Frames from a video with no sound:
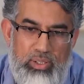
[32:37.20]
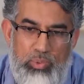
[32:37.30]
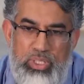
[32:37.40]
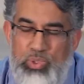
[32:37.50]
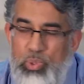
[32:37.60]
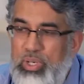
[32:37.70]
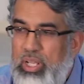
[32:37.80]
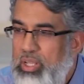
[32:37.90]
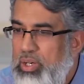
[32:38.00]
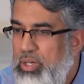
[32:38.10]
We talk a
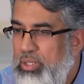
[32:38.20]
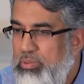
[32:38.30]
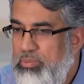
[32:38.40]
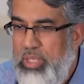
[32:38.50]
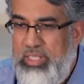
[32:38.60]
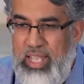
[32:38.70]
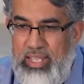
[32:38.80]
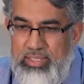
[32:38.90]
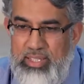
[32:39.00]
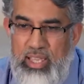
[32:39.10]
lot, we're
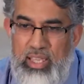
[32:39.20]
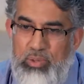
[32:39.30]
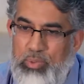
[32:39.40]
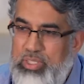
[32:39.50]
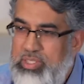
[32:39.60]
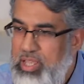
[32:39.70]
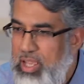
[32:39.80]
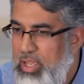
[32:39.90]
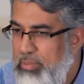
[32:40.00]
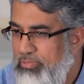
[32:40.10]
texting,
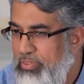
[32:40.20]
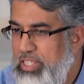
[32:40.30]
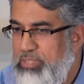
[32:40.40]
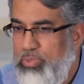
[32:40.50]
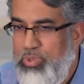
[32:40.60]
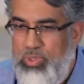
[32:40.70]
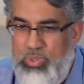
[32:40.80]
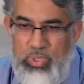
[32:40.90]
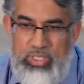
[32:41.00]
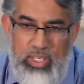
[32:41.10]
WhatsApp, Facebook,
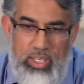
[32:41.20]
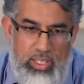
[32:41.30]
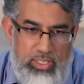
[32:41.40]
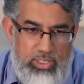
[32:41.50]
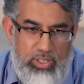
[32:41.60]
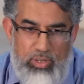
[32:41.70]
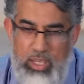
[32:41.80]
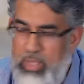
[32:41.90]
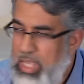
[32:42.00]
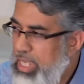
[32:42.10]
Twitter,
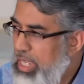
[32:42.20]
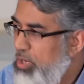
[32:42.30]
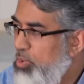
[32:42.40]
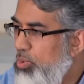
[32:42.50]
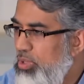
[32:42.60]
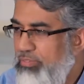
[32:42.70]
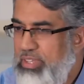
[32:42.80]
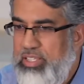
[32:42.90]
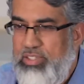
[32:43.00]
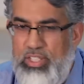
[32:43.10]
Instagram. All of
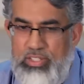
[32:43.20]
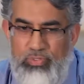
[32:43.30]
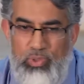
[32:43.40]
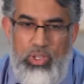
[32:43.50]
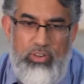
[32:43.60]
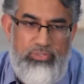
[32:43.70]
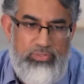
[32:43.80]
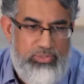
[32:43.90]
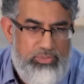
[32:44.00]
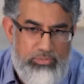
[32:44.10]
this just full
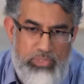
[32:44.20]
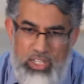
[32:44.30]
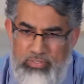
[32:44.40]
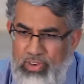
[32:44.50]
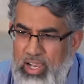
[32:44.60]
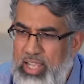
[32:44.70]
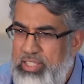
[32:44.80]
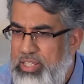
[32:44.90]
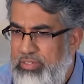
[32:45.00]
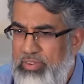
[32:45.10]
of
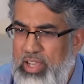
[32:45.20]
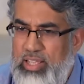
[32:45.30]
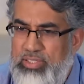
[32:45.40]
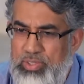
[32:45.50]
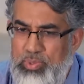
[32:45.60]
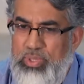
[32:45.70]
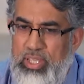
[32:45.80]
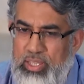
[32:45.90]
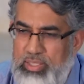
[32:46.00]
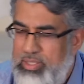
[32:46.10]
advice, do
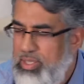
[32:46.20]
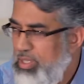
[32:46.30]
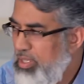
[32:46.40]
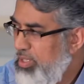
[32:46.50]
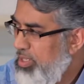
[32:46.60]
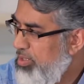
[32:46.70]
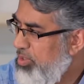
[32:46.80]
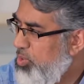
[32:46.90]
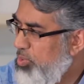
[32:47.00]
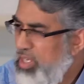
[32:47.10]
this,
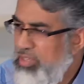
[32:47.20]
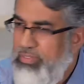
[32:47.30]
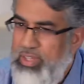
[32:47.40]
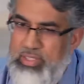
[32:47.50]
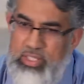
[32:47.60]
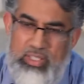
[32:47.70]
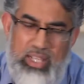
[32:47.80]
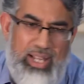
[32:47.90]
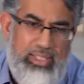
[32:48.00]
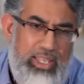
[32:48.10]
Quran verses,
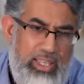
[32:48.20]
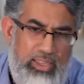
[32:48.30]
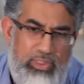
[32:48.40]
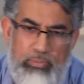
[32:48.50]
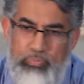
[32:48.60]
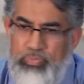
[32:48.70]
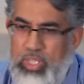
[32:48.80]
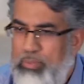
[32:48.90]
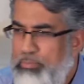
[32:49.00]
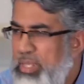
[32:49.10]
hadith,
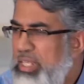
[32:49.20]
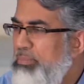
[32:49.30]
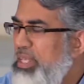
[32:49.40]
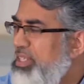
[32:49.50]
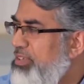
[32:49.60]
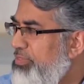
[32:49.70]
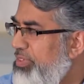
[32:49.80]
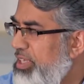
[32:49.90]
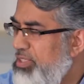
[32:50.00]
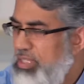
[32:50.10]
many, many different
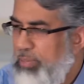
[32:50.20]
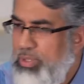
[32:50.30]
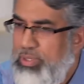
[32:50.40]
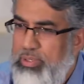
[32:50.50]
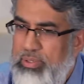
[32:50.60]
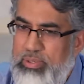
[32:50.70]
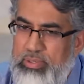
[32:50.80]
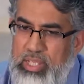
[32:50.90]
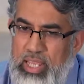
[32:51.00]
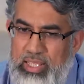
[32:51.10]
things. I'm not
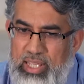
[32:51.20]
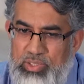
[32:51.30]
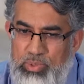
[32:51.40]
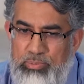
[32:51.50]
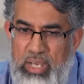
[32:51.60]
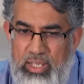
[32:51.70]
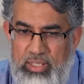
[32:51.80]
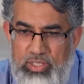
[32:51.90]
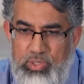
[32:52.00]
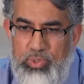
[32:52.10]
saying that's all bad,
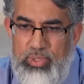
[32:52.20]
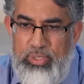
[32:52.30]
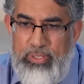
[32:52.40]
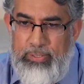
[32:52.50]
it's good.